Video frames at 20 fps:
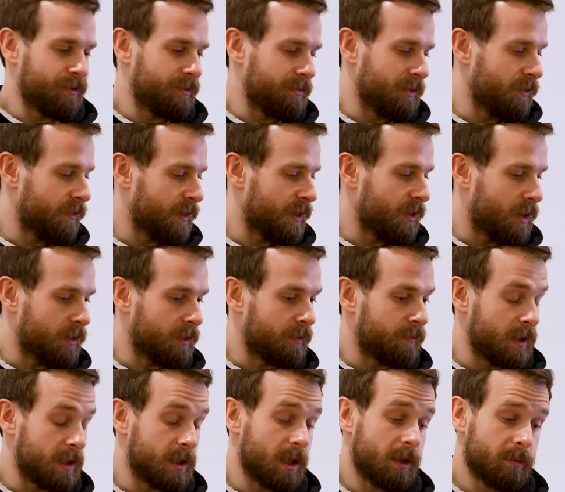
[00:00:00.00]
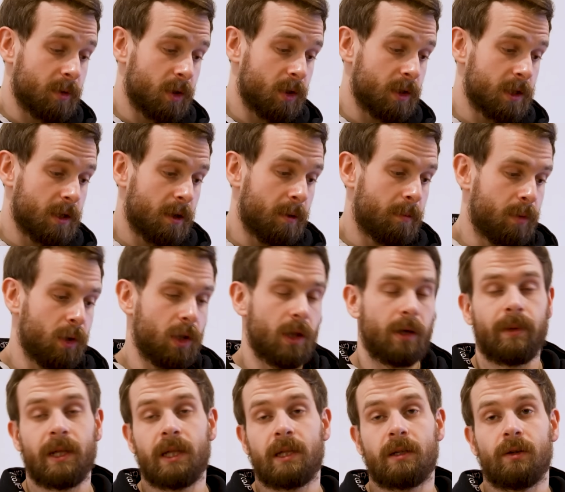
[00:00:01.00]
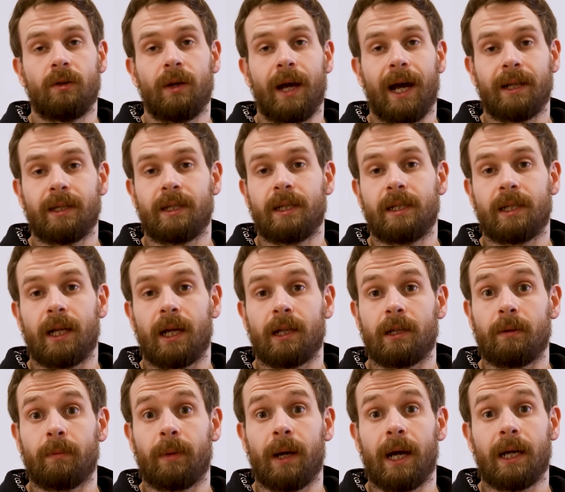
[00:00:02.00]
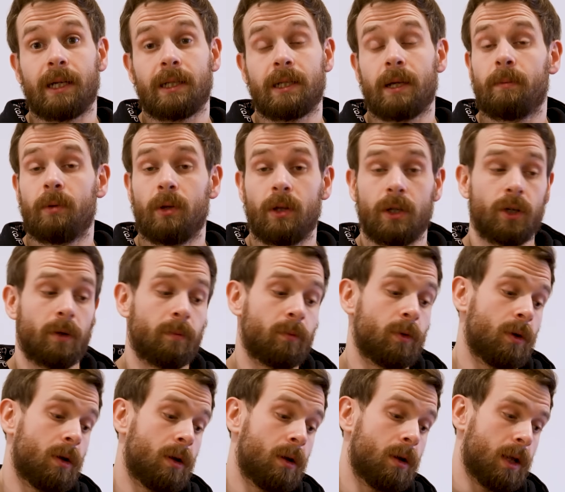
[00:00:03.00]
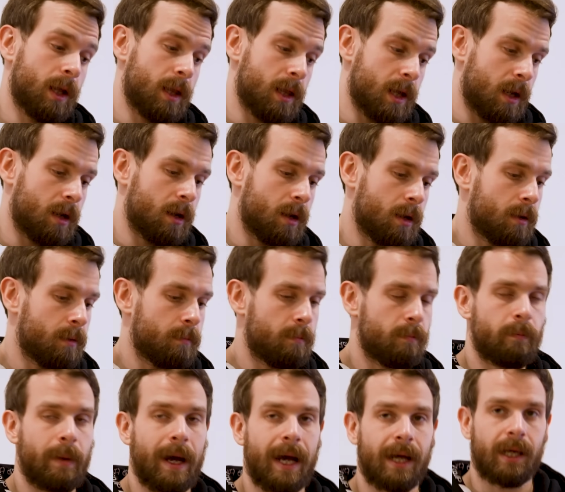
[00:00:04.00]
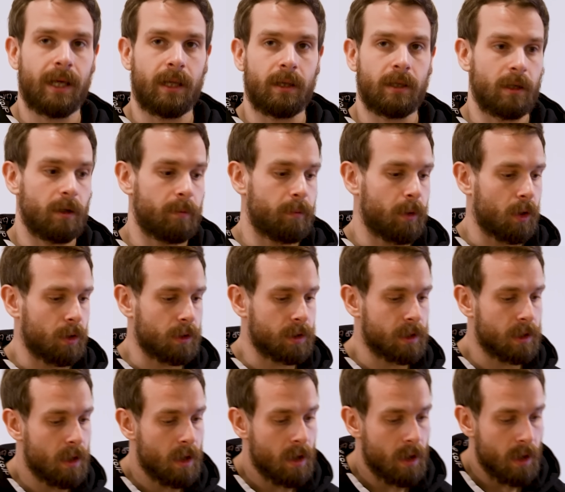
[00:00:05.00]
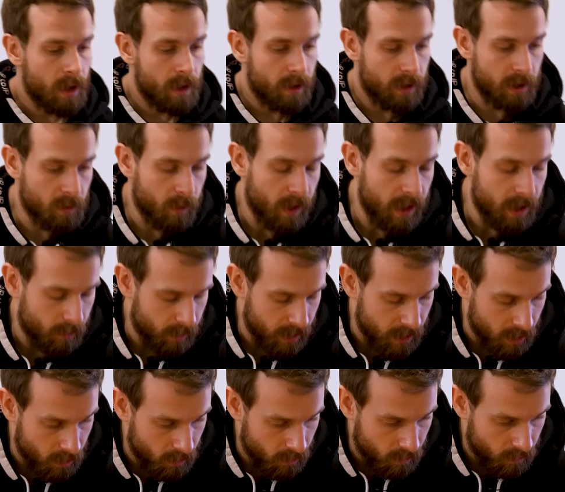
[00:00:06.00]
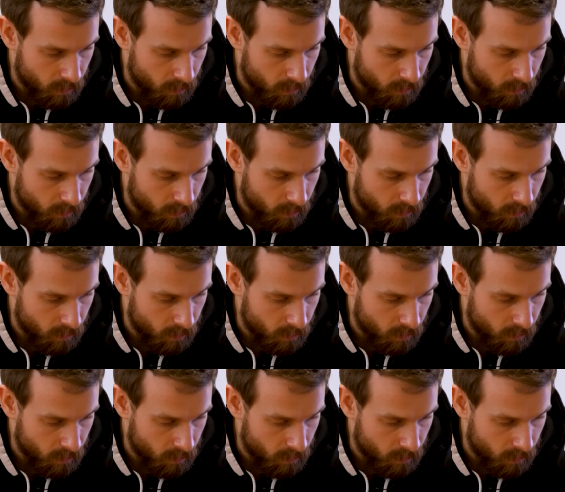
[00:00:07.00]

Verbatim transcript: removing all of these other boards, putting them into anti-static bags, putting the jumper on, and then back into the box. This way that we know